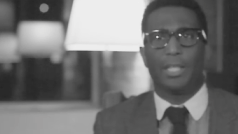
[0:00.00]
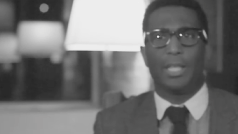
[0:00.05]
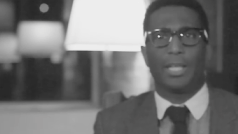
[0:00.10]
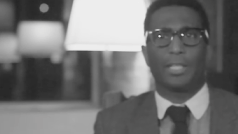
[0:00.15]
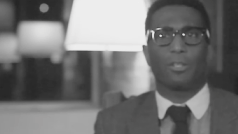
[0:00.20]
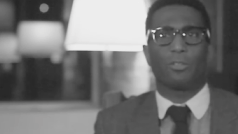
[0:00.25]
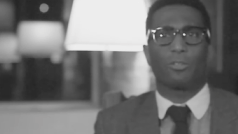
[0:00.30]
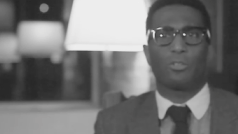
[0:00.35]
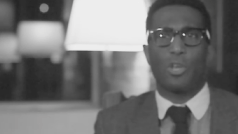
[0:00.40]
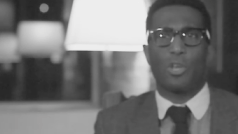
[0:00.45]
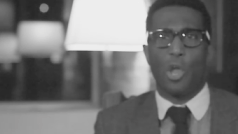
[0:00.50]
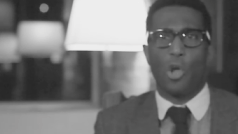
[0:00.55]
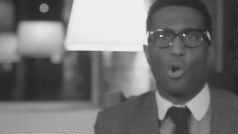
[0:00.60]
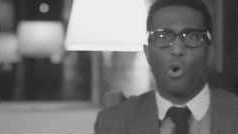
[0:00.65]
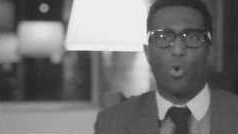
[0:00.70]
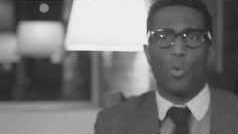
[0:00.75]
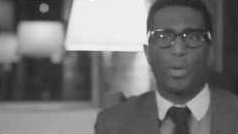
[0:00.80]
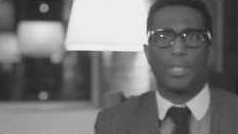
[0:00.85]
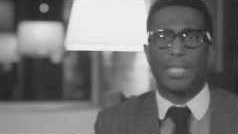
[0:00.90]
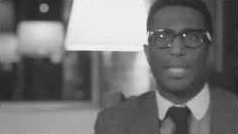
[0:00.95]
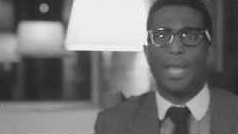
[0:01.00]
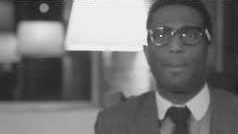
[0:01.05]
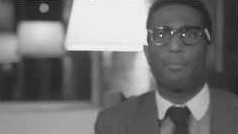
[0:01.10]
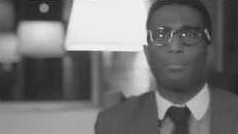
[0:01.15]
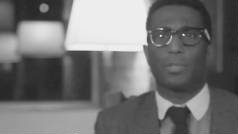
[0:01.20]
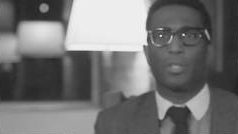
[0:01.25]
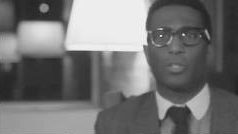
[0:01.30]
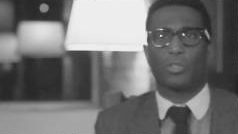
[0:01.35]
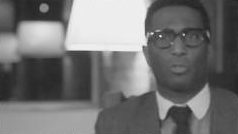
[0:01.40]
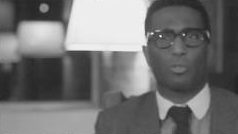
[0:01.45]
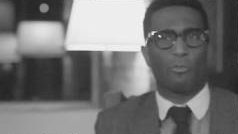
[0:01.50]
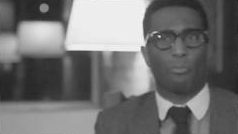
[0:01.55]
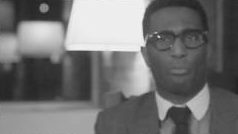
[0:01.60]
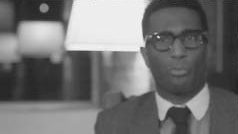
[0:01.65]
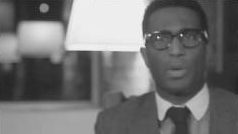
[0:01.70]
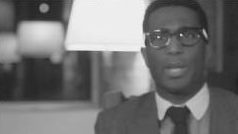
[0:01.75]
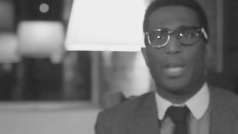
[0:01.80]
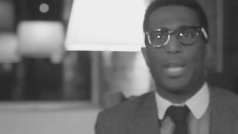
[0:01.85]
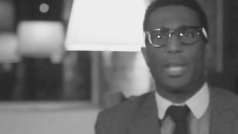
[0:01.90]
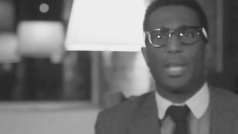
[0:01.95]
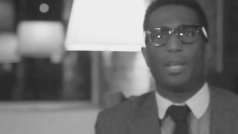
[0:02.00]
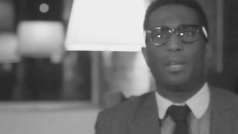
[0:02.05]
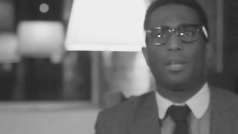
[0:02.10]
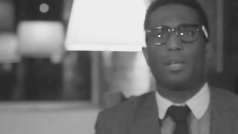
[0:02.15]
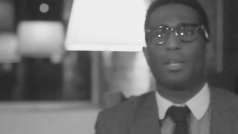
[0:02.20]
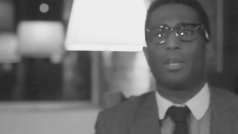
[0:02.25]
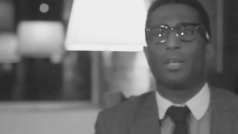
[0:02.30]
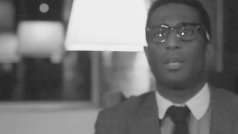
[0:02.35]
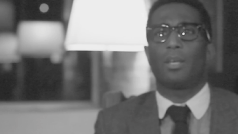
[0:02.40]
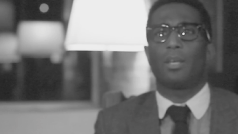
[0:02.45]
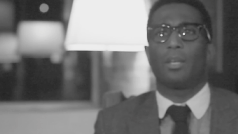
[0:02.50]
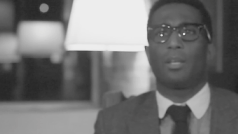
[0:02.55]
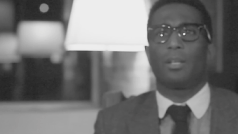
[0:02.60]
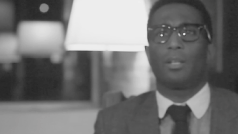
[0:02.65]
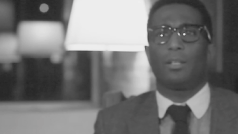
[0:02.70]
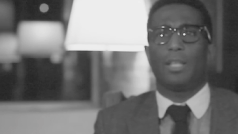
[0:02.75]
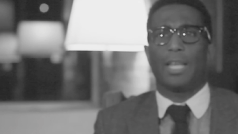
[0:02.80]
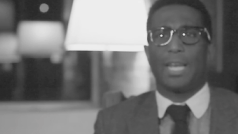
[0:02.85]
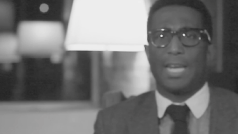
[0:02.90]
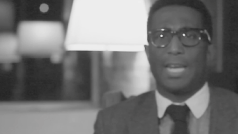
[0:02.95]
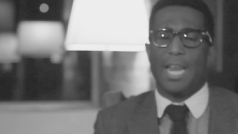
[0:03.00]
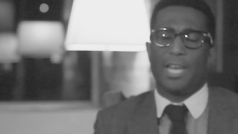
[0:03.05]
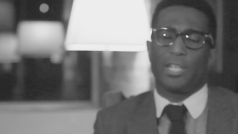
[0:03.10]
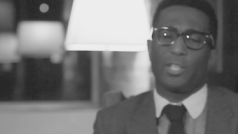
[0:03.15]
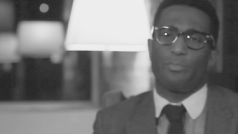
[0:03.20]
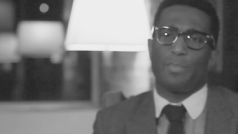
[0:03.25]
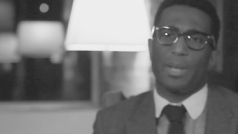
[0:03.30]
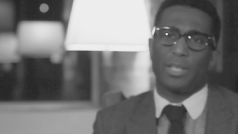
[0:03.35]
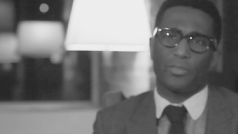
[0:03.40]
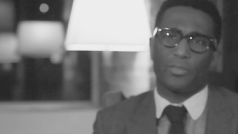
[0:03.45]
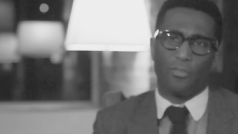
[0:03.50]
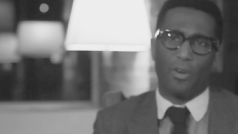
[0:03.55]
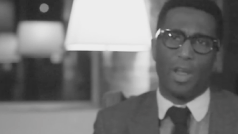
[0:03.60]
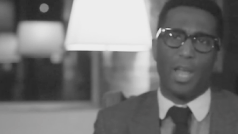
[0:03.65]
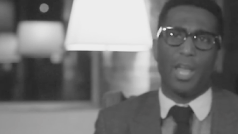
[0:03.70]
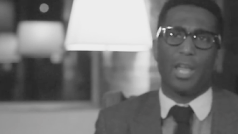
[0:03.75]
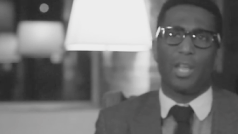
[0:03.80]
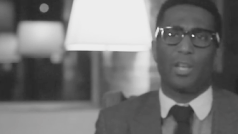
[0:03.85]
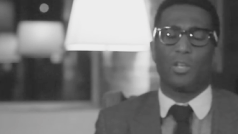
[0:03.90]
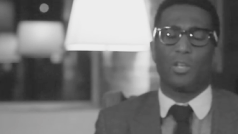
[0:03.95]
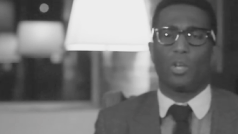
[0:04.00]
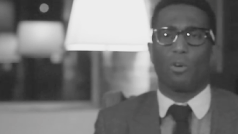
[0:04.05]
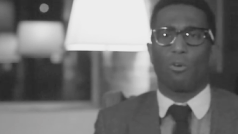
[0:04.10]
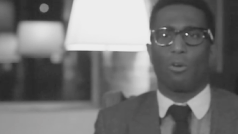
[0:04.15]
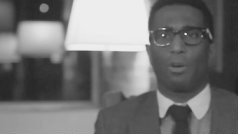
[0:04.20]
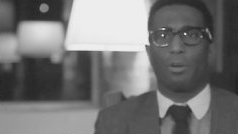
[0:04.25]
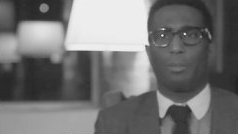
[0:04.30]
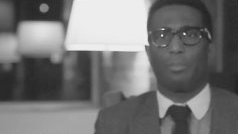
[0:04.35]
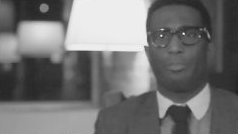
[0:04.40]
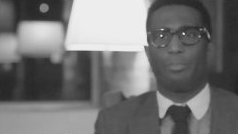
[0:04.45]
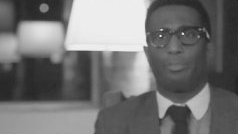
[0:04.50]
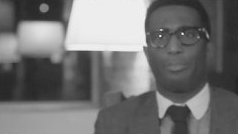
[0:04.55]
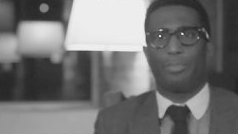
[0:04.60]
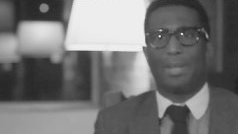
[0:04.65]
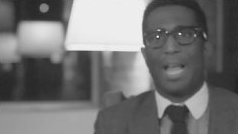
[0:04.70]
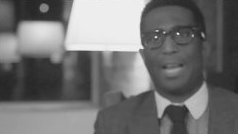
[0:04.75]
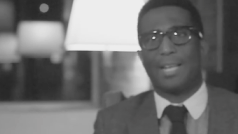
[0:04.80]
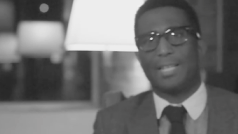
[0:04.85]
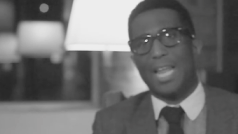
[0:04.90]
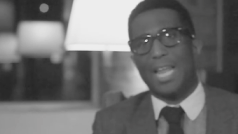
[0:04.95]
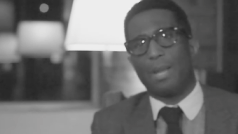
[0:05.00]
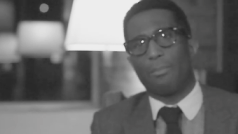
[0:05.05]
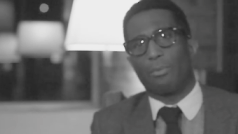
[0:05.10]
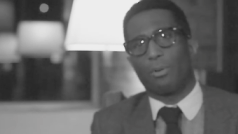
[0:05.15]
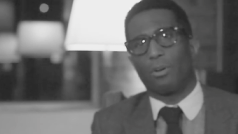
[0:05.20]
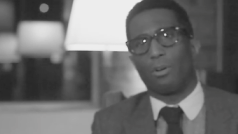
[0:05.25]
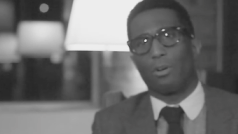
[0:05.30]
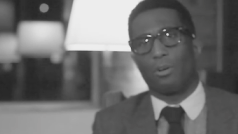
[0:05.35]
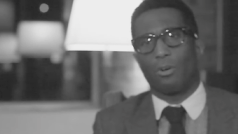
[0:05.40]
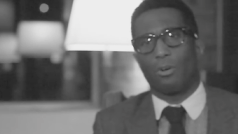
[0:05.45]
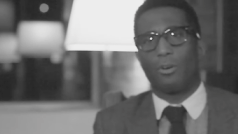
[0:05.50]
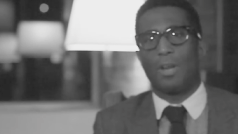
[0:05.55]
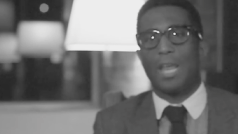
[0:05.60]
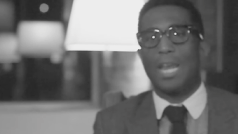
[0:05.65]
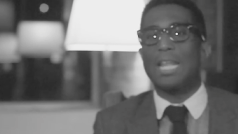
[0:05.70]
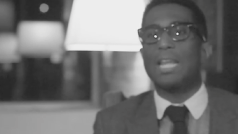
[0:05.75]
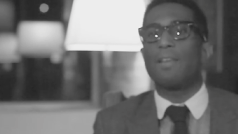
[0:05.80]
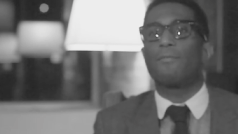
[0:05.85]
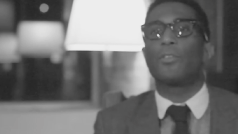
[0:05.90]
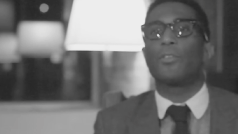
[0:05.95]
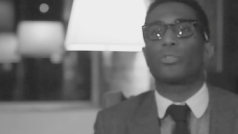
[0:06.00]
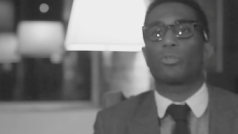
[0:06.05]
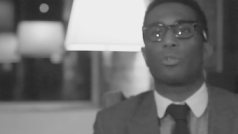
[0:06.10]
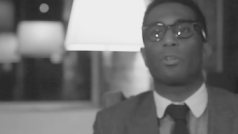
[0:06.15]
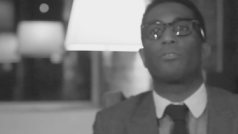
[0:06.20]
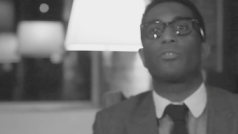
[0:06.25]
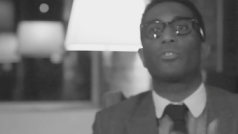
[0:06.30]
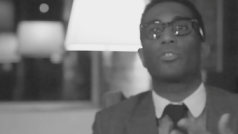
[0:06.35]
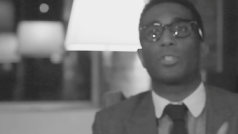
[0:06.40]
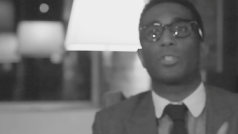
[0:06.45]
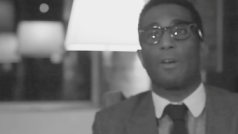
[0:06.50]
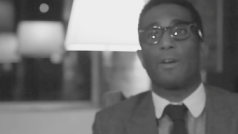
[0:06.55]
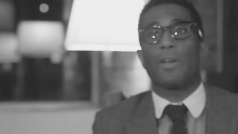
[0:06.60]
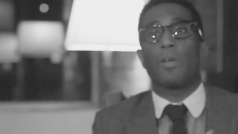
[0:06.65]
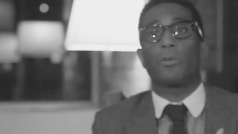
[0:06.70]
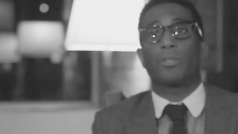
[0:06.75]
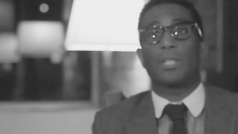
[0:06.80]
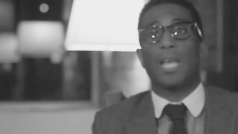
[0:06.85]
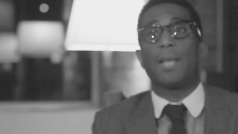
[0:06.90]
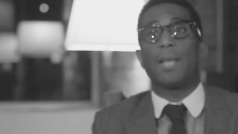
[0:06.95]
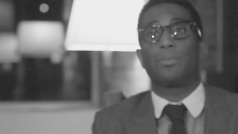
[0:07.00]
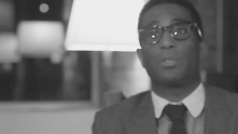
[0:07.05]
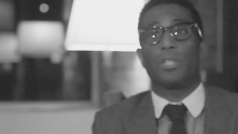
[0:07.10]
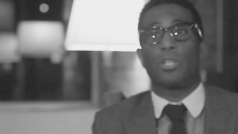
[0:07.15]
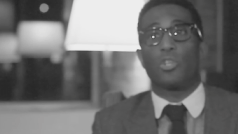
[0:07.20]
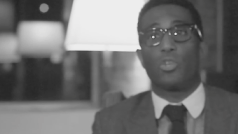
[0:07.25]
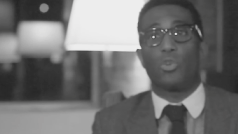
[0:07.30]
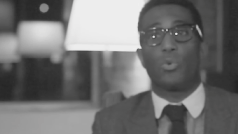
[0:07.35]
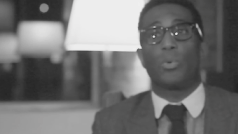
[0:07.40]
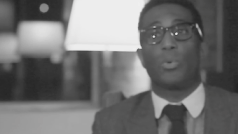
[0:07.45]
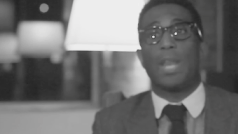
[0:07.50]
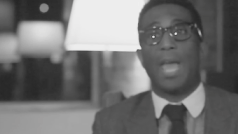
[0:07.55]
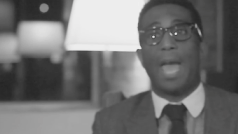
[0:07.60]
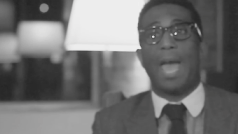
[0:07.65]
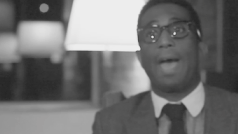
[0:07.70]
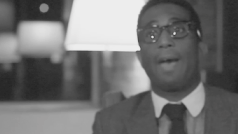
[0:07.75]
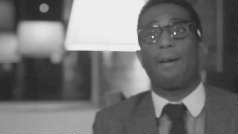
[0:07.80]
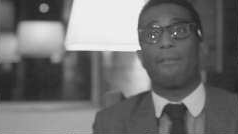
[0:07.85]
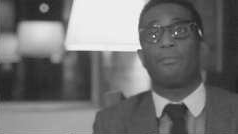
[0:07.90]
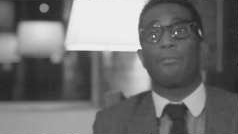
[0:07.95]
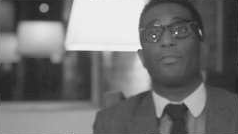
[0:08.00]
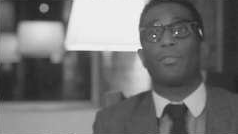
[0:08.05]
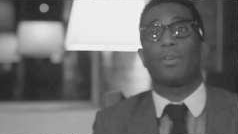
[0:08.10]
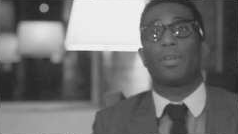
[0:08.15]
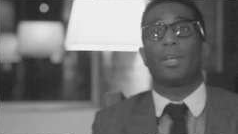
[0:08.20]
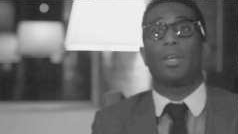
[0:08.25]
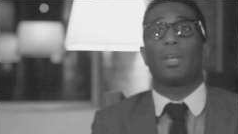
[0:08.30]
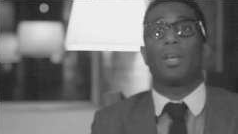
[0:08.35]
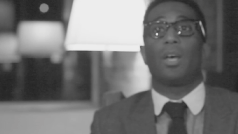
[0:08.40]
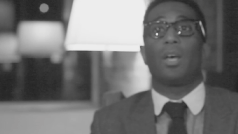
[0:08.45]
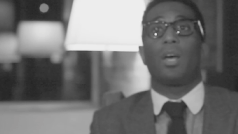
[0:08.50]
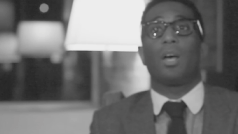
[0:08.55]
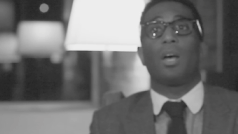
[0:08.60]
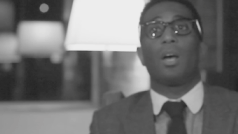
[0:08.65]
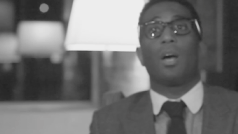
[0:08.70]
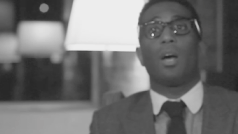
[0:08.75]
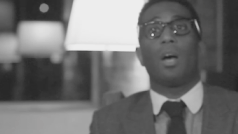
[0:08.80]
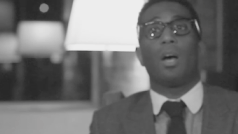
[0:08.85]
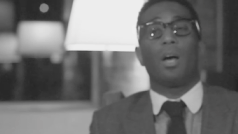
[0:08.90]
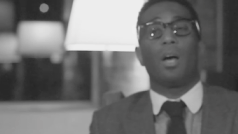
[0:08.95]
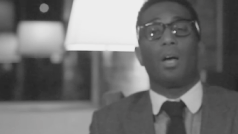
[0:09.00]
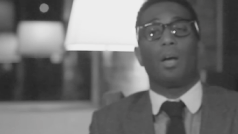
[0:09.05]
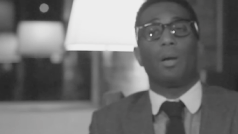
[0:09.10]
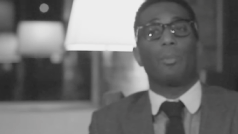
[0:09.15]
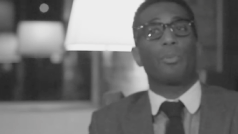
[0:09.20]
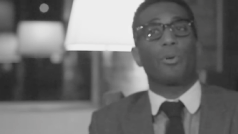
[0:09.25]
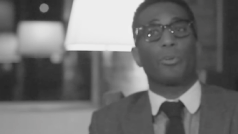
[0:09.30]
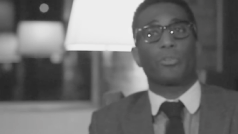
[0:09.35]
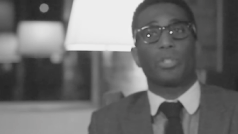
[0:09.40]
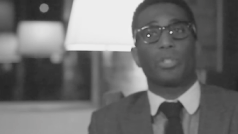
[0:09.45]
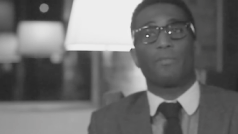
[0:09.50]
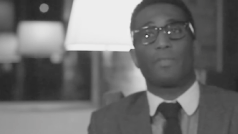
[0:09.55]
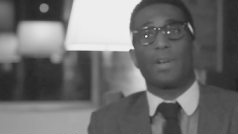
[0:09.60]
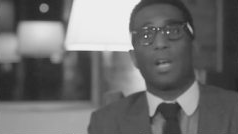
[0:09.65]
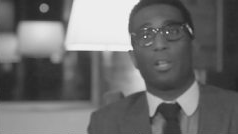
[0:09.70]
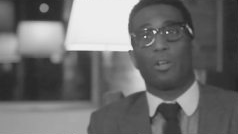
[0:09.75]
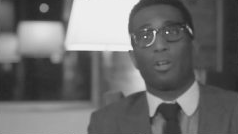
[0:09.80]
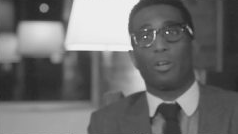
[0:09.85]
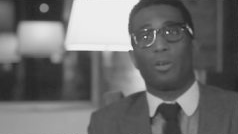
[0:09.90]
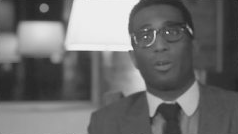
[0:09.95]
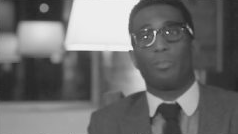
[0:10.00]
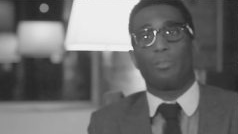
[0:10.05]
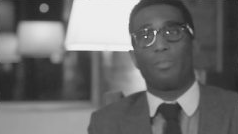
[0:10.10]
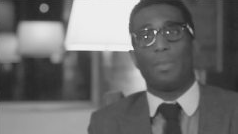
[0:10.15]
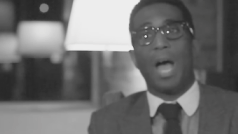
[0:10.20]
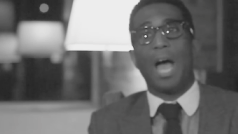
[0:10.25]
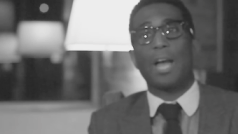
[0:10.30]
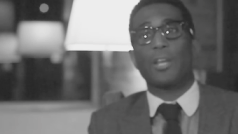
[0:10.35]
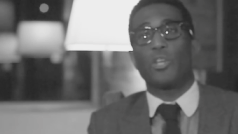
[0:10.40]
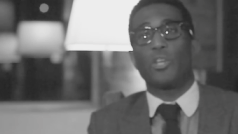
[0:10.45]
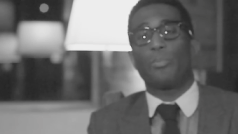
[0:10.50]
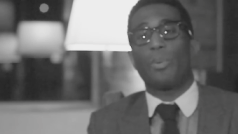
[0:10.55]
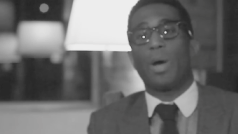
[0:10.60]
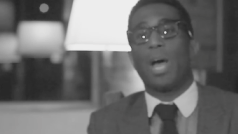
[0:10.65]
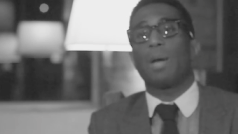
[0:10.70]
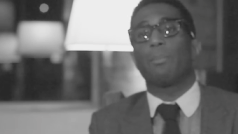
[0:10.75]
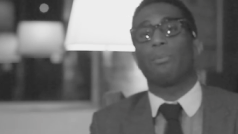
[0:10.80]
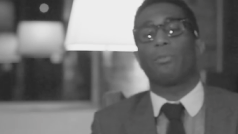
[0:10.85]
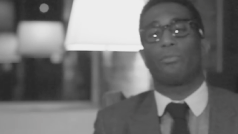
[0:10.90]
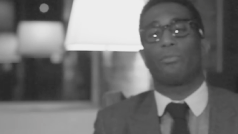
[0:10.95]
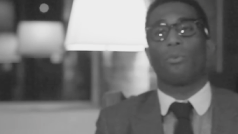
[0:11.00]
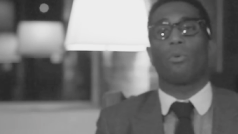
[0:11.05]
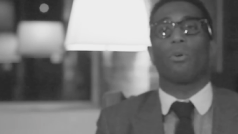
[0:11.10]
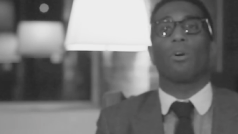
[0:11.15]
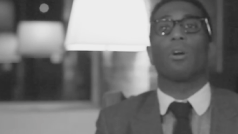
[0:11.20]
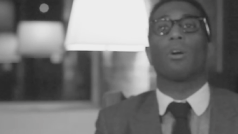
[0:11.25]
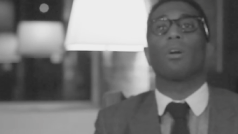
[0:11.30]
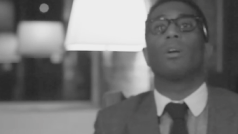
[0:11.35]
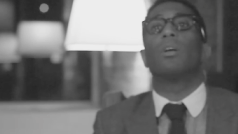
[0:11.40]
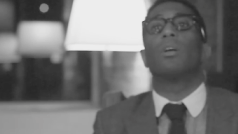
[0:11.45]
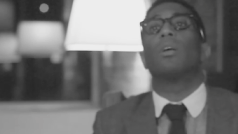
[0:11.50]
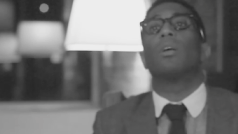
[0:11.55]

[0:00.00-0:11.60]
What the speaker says: Like, there's no attempt to sort of bring in like an Asian best friend or a black neighbor or any of the sort of stereotypes that you would have a person of color occupy before